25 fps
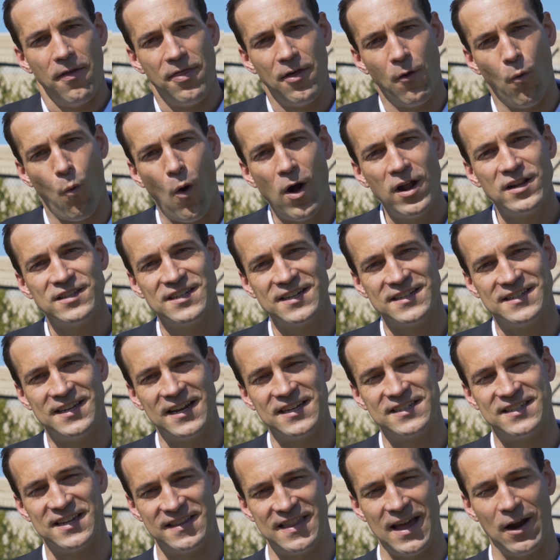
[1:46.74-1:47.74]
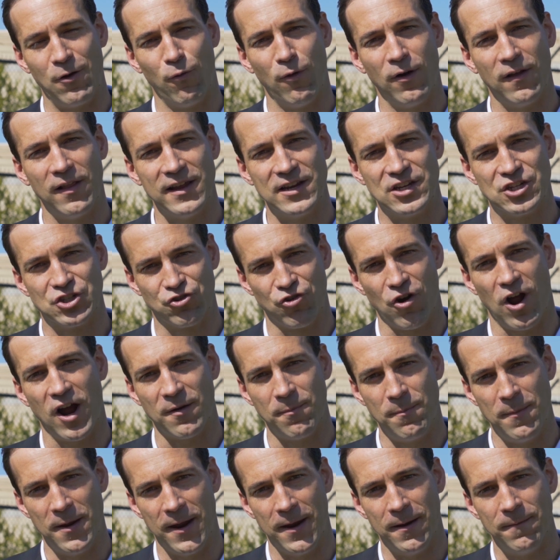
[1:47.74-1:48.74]
The one statistic that really
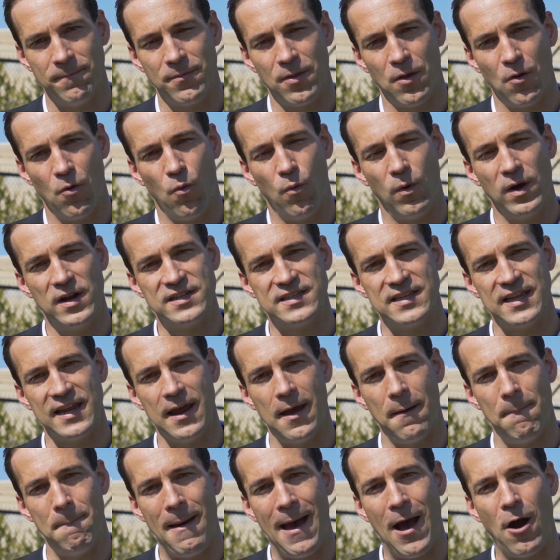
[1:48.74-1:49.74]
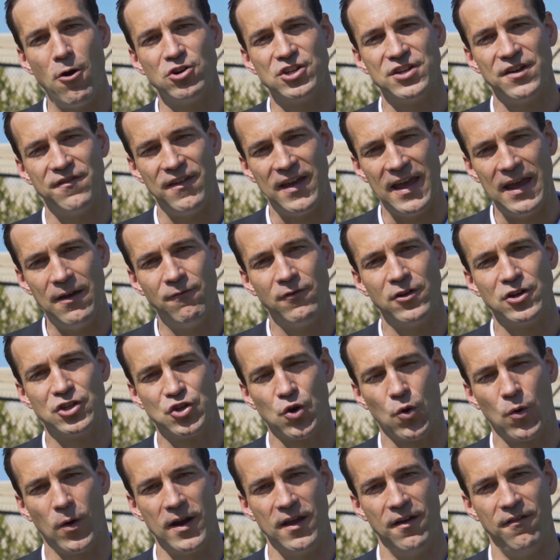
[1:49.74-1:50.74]
struck me was the amount of
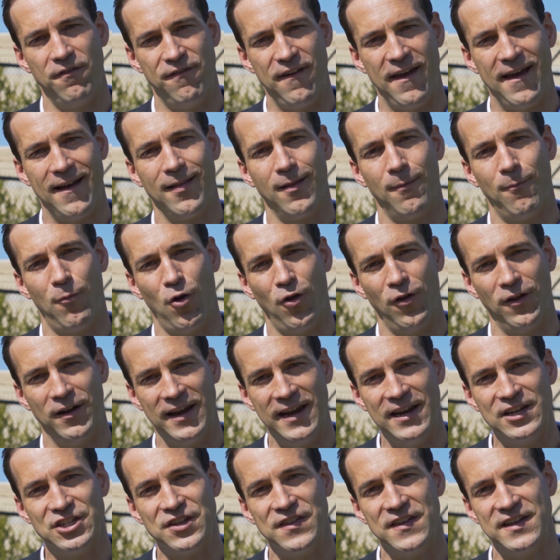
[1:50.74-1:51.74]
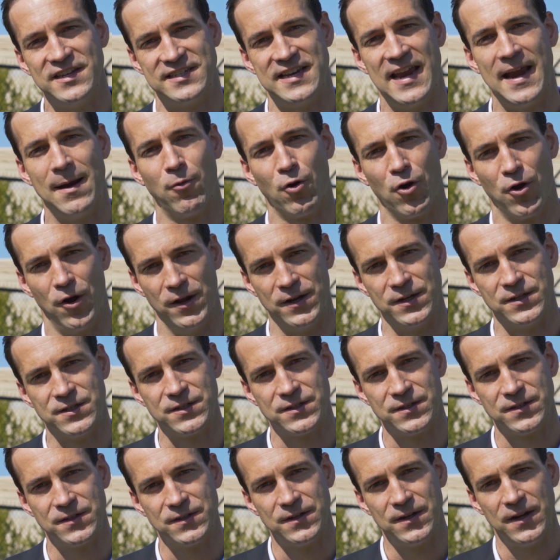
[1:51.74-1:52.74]
inventory available in each of these
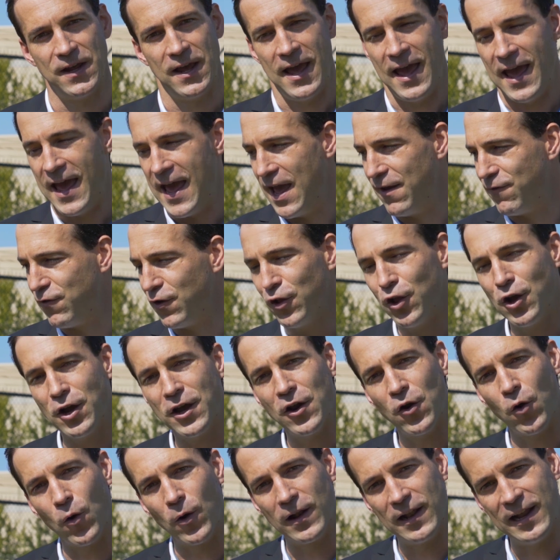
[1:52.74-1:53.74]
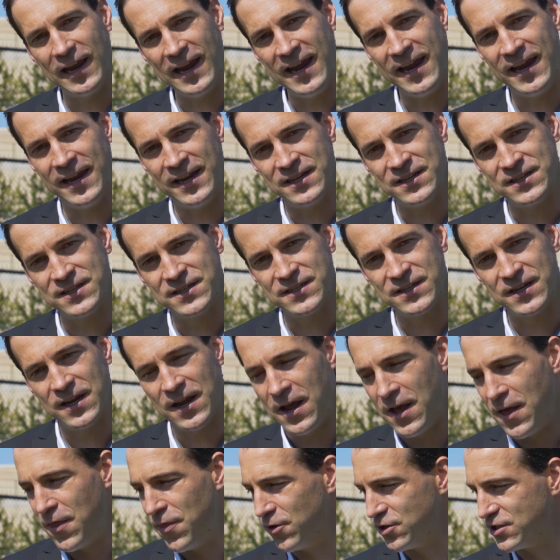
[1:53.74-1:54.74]
neighborhoods. If you look at Orleans,
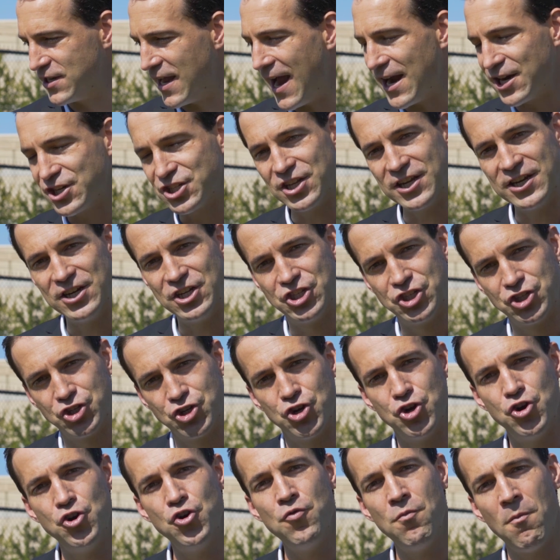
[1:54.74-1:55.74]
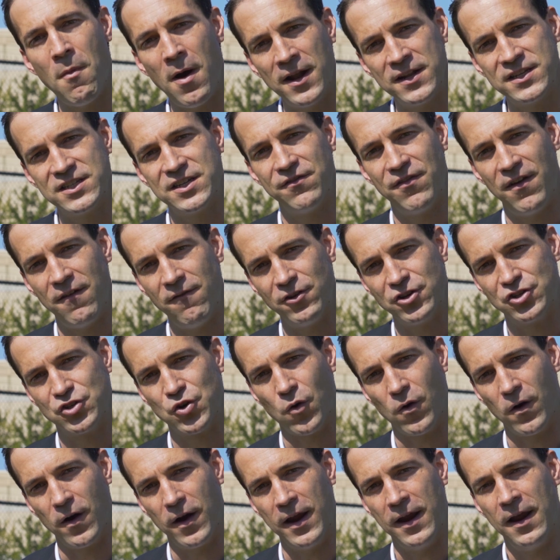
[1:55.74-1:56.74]
there's actually 2 months of
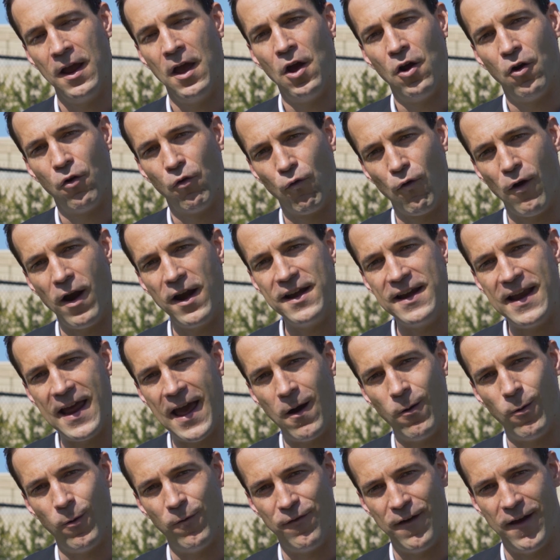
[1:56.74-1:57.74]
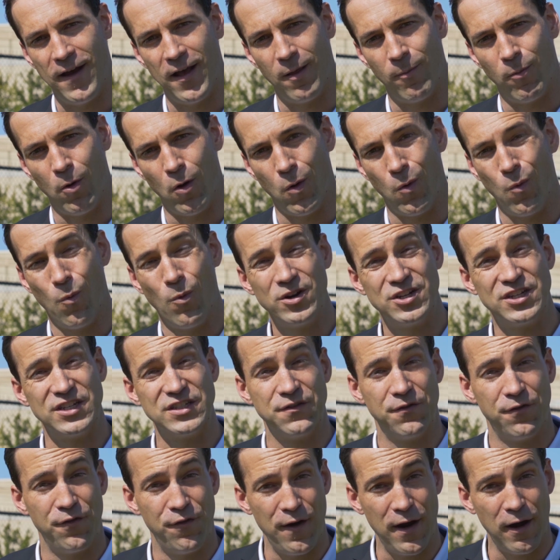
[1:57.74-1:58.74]
inventory right now available, which
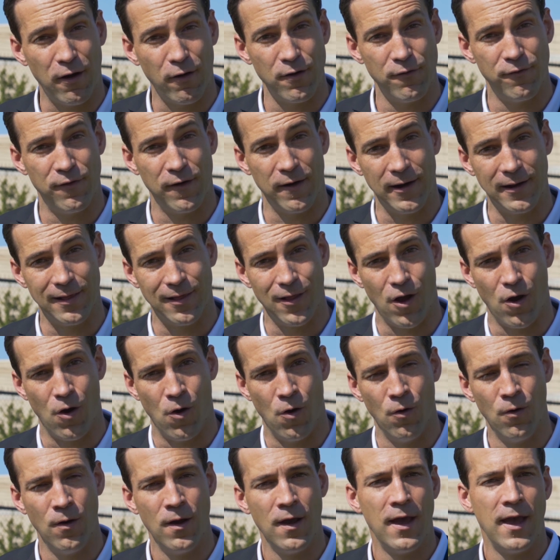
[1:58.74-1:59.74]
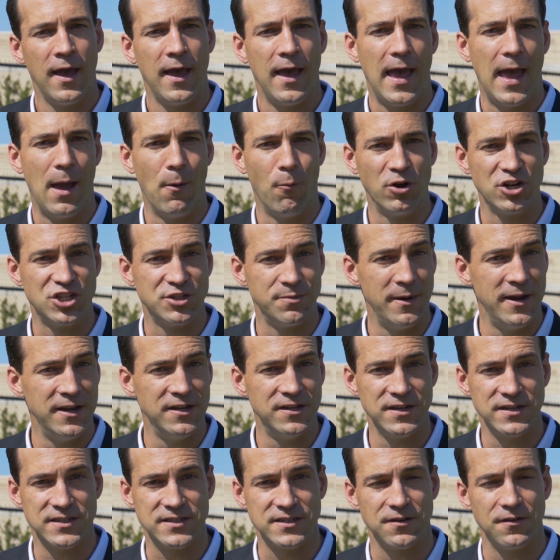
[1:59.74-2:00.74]
is very, very low, and which
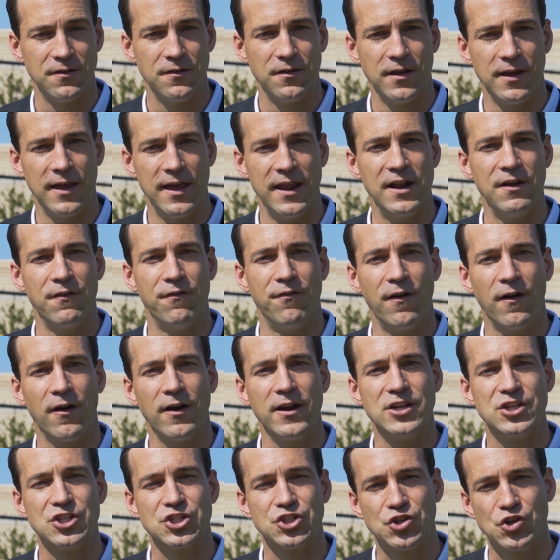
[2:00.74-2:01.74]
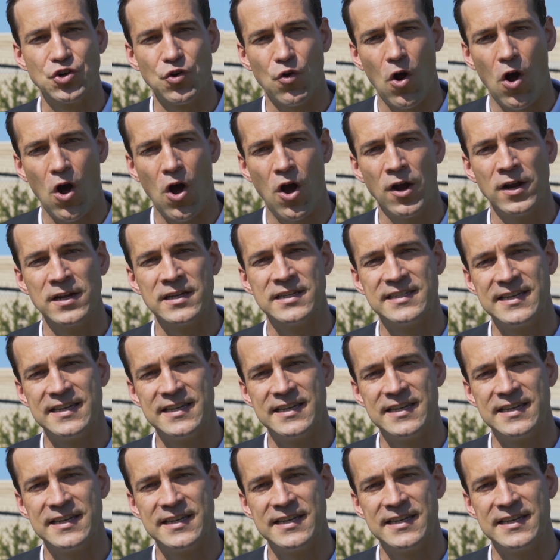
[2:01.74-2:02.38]
means it's in a very strong